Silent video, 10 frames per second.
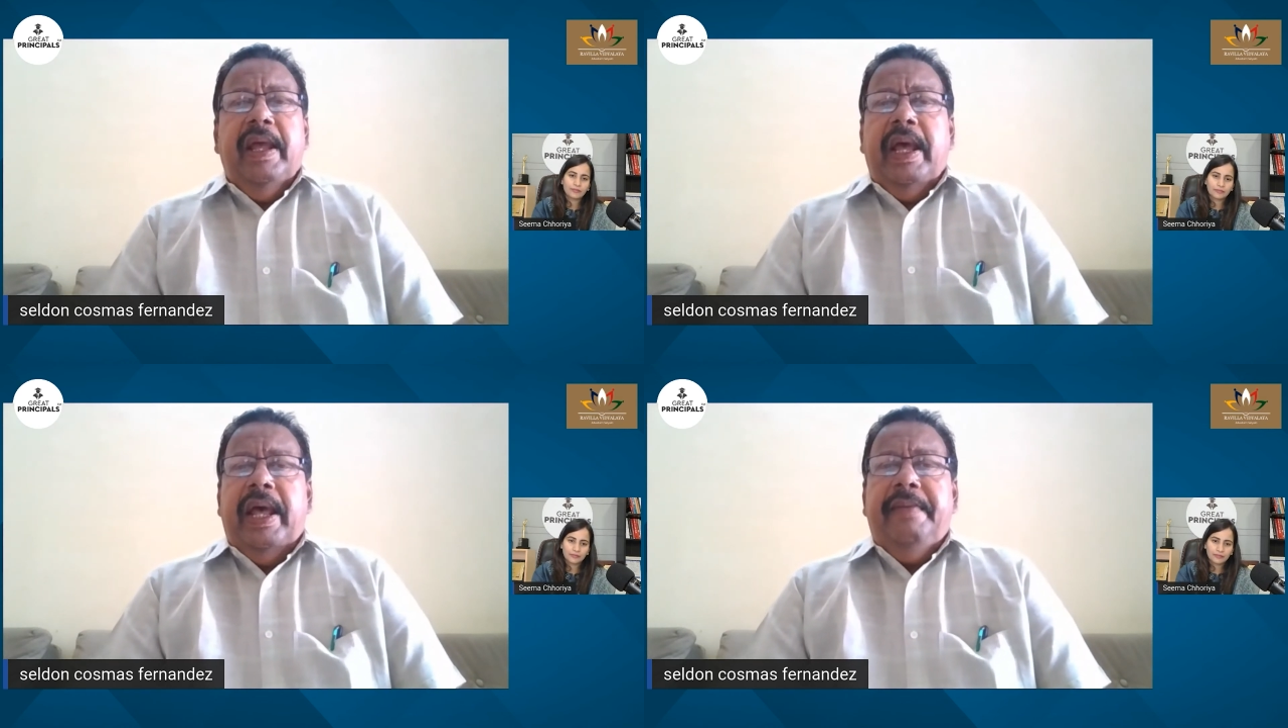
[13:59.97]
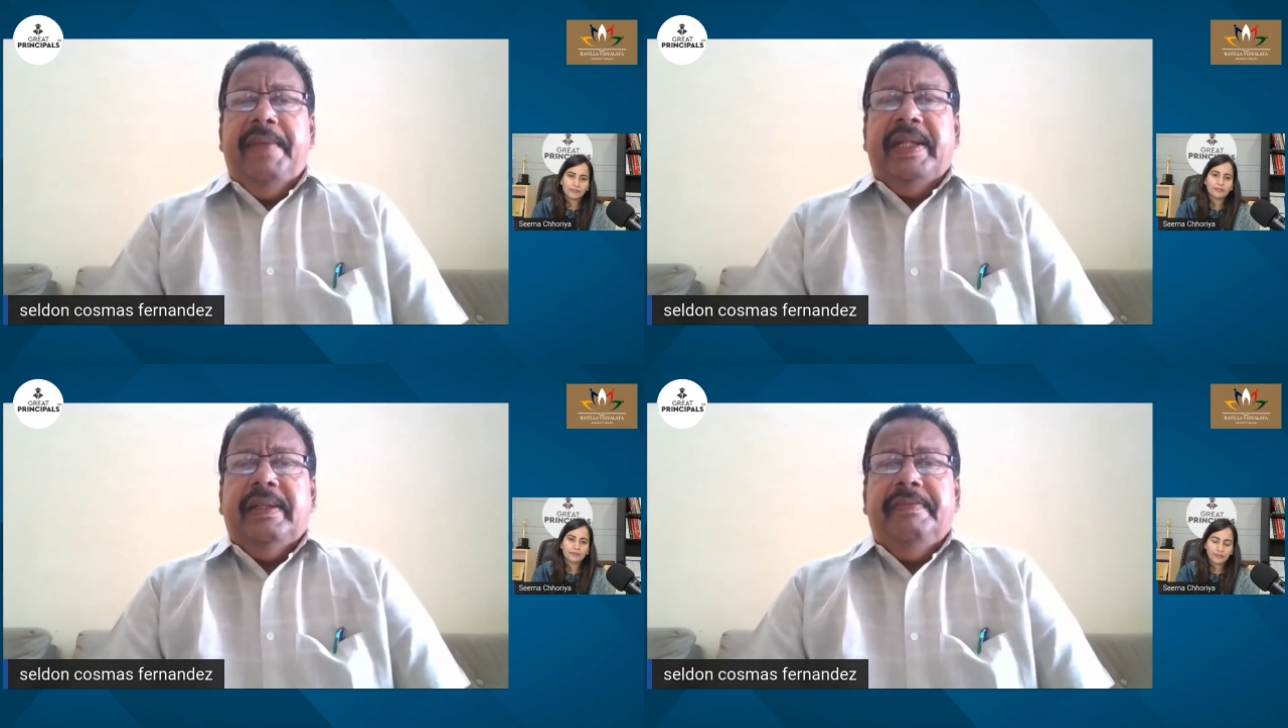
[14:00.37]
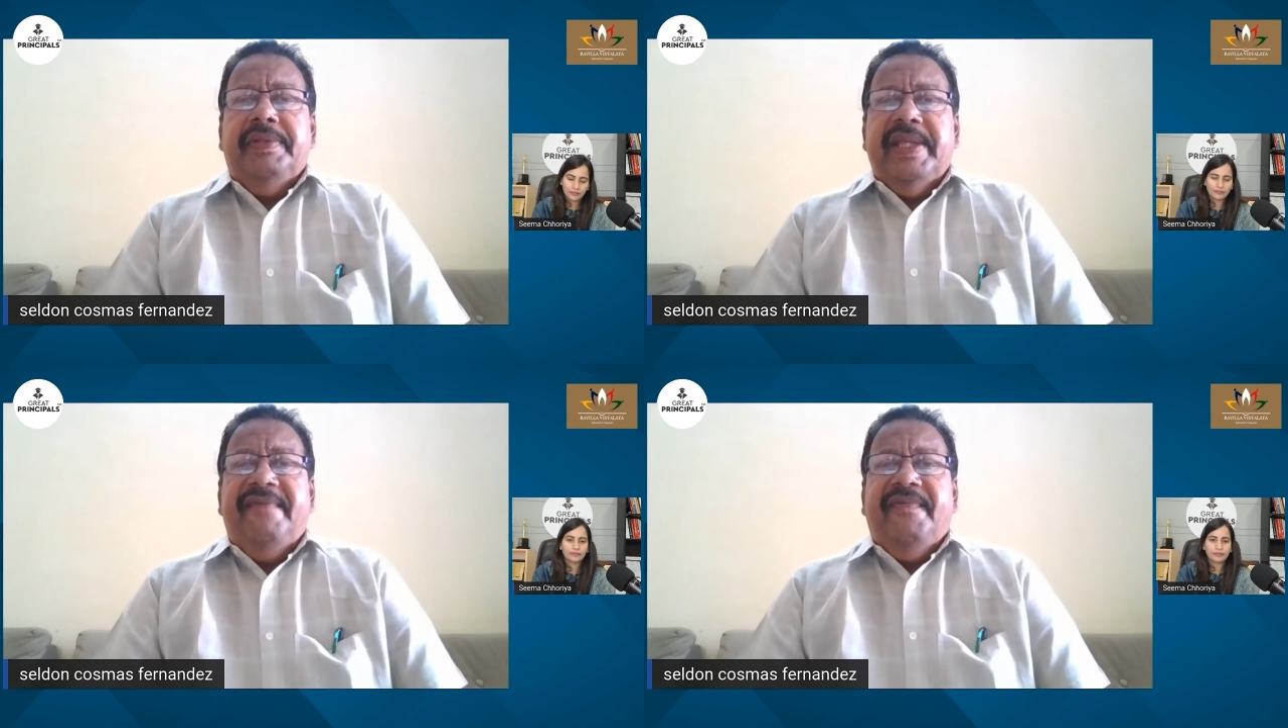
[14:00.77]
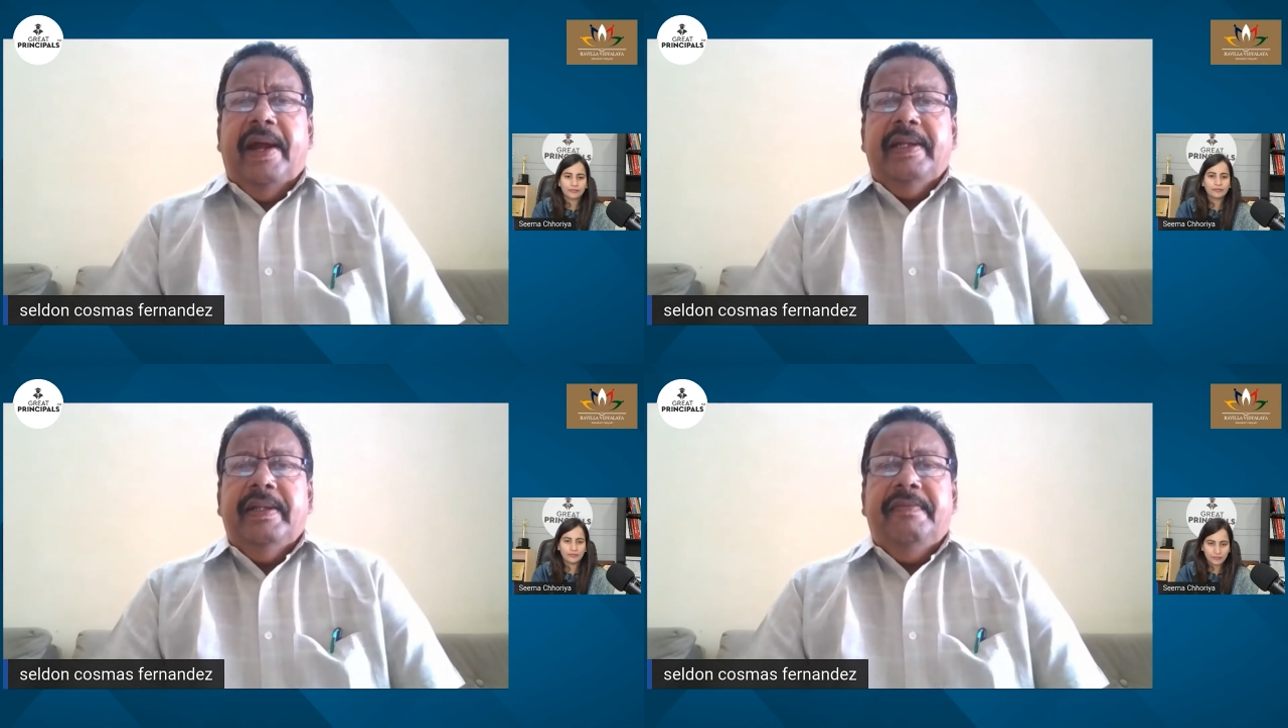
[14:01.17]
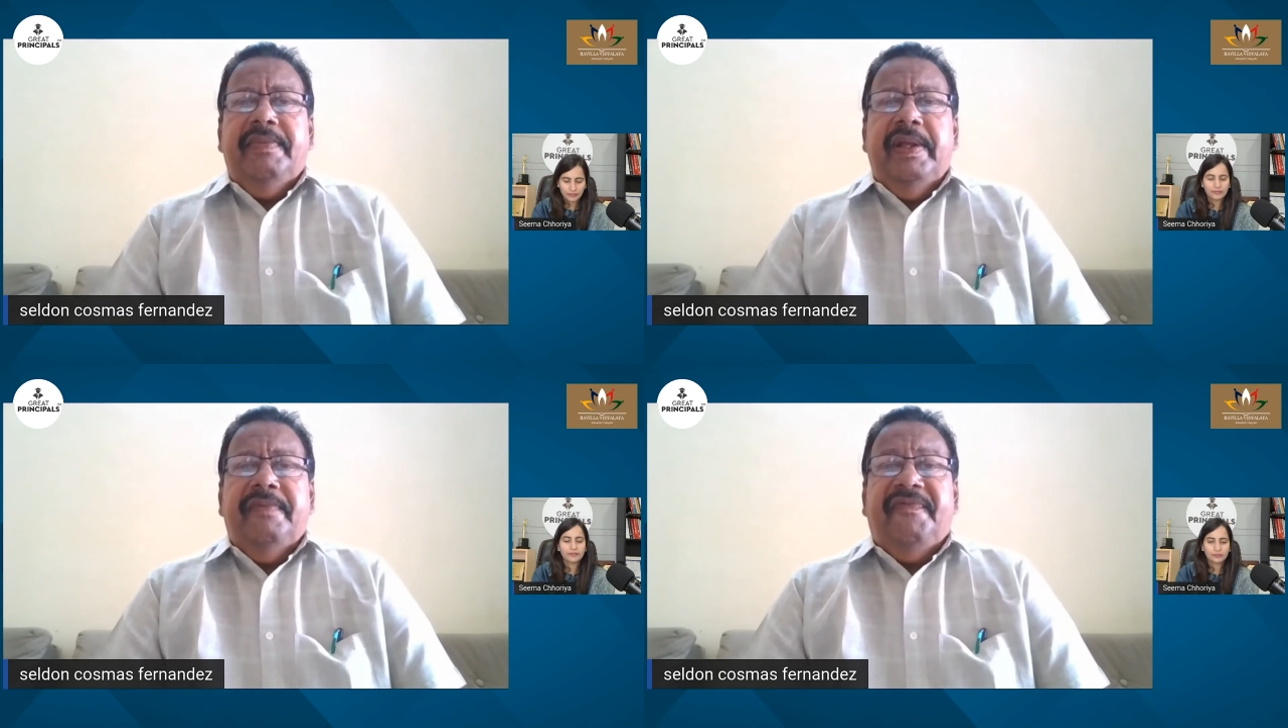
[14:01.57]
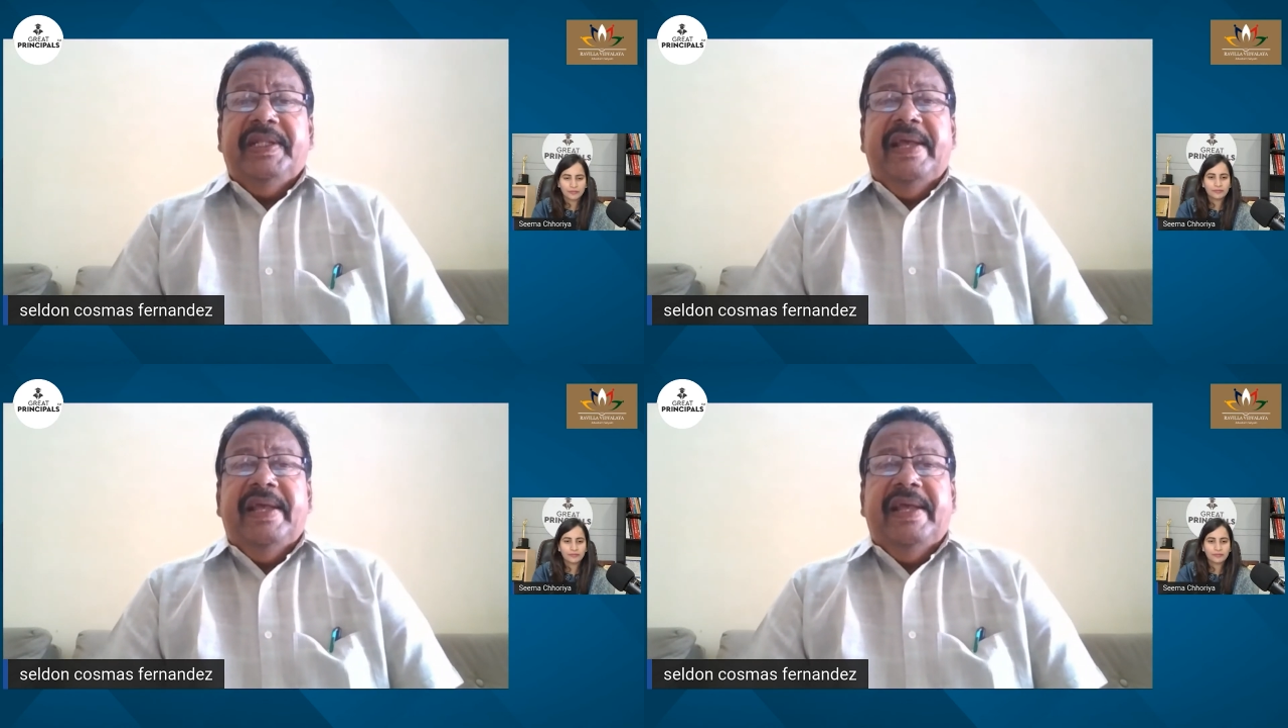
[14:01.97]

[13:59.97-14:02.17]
and make them safeguard them for their